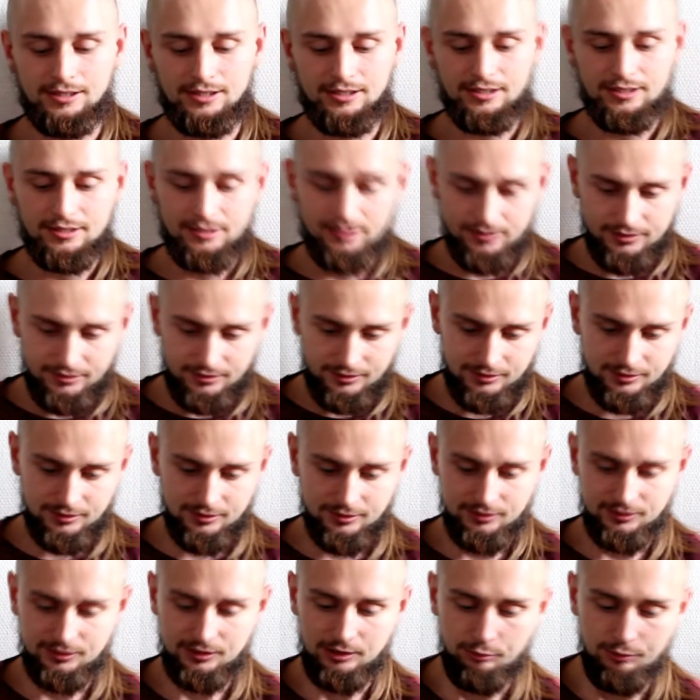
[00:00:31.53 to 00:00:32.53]
And
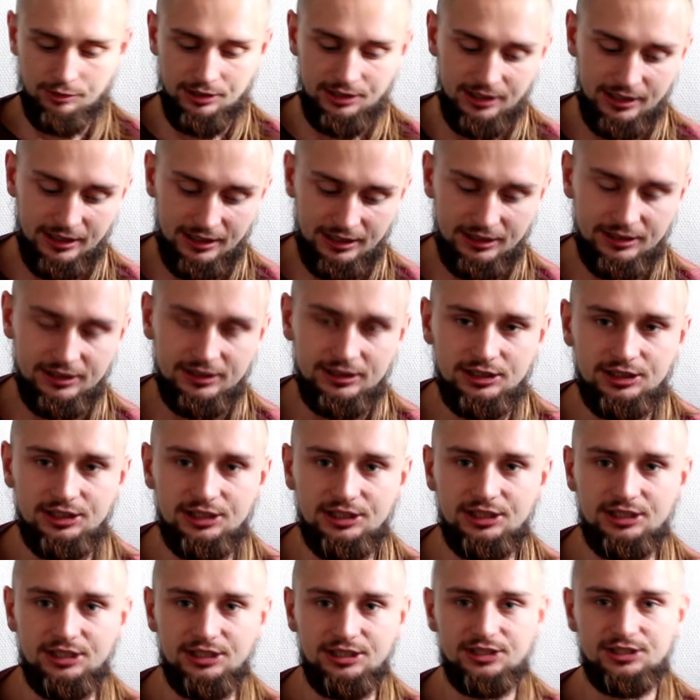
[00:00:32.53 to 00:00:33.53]
the winner
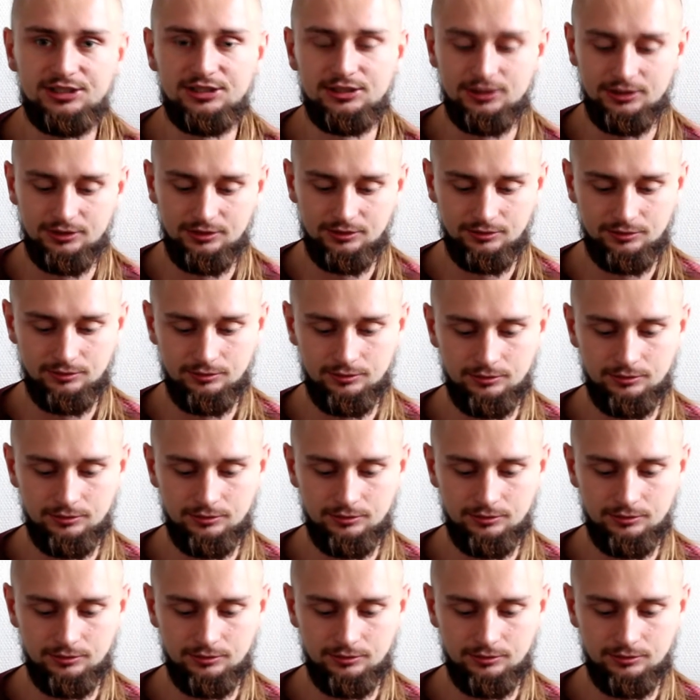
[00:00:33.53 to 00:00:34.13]
is,